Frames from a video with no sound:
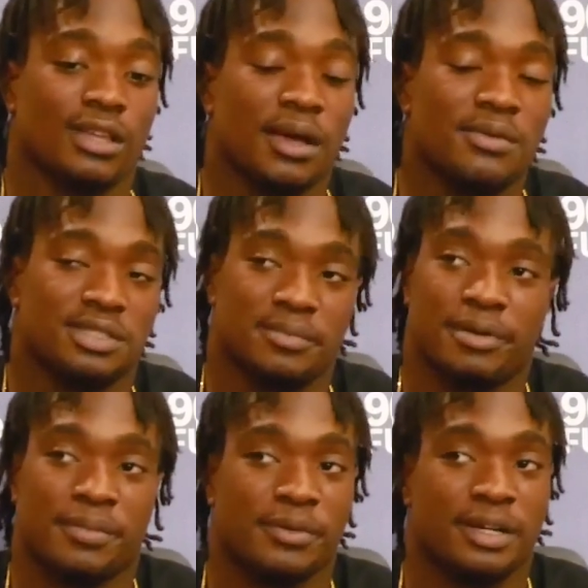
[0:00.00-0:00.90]
I would say
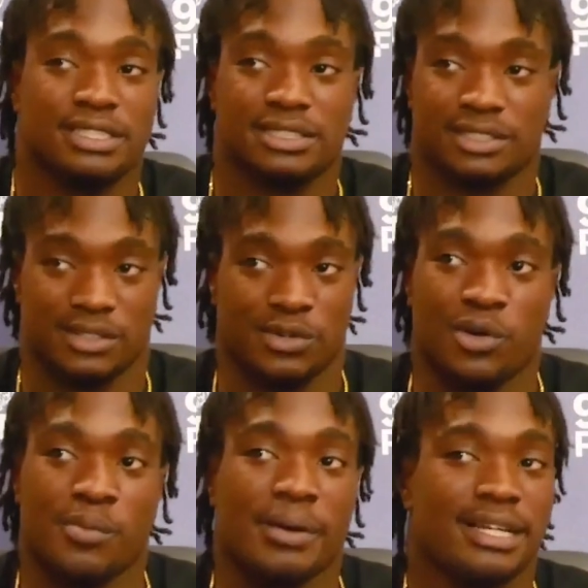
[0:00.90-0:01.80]
preparation,
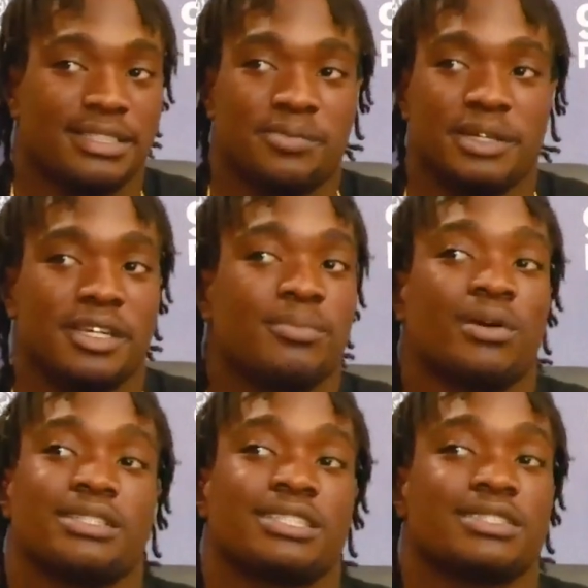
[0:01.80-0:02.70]
going back to being
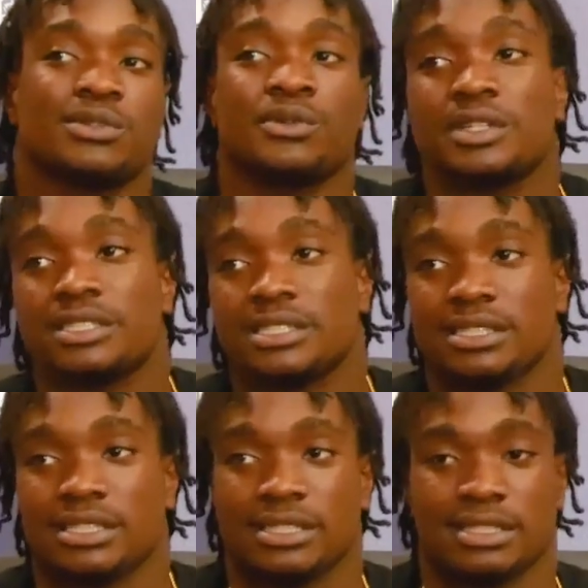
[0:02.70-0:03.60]
process
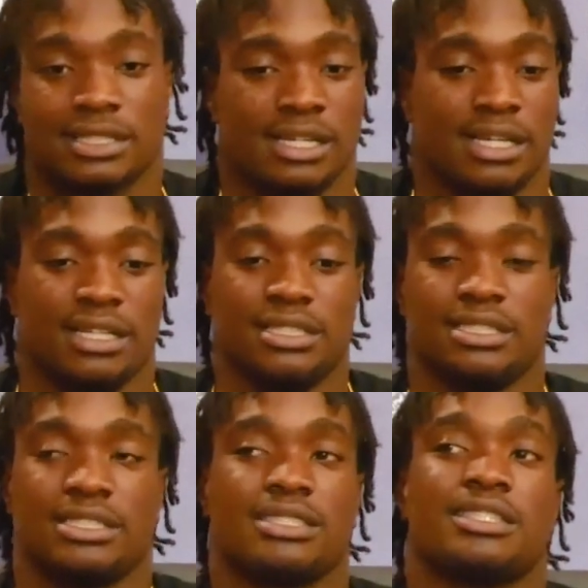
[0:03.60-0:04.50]
oriented and
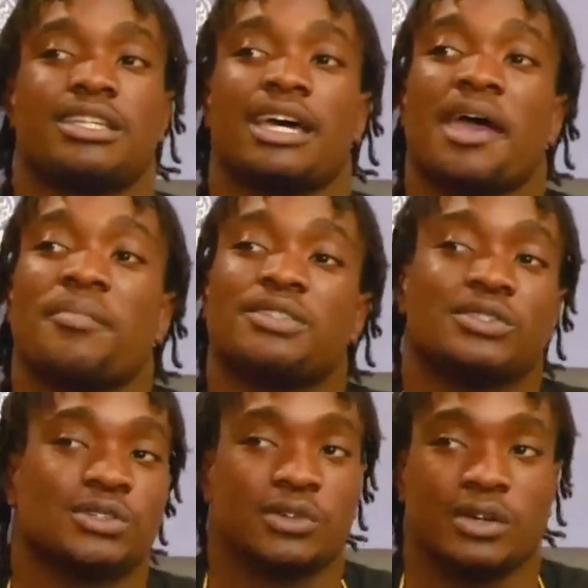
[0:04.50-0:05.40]
just the
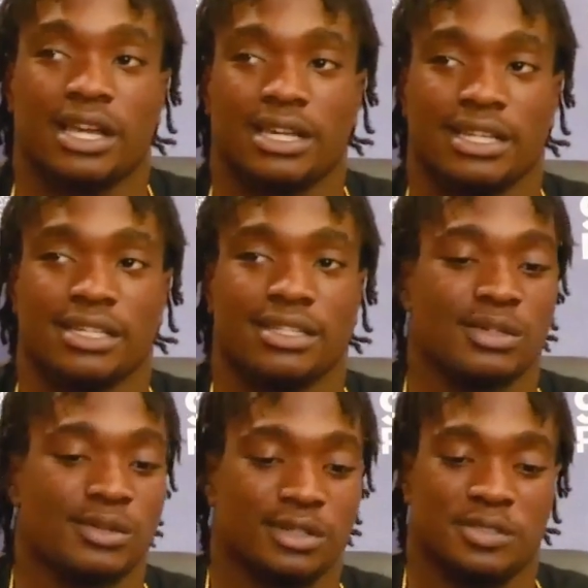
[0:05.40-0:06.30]
habits you create and
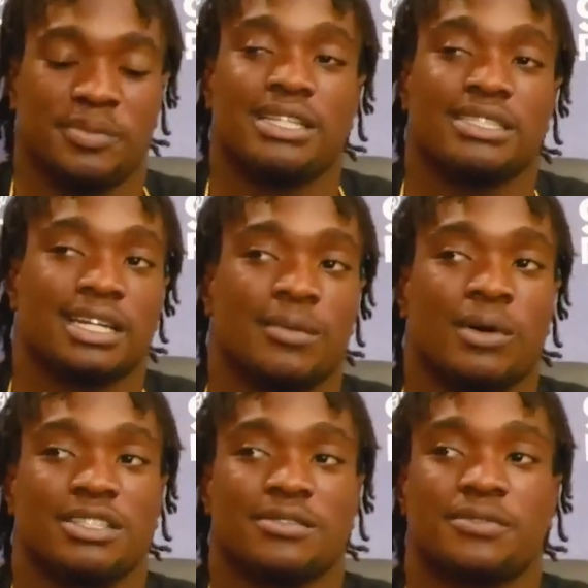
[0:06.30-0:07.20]
spending time
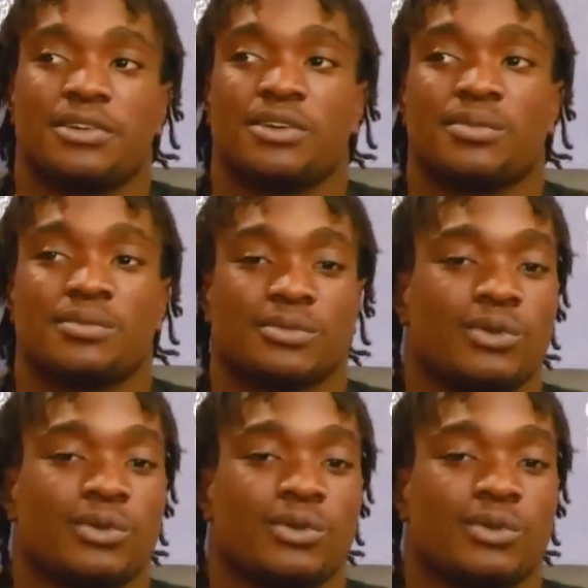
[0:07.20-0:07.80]
watching film.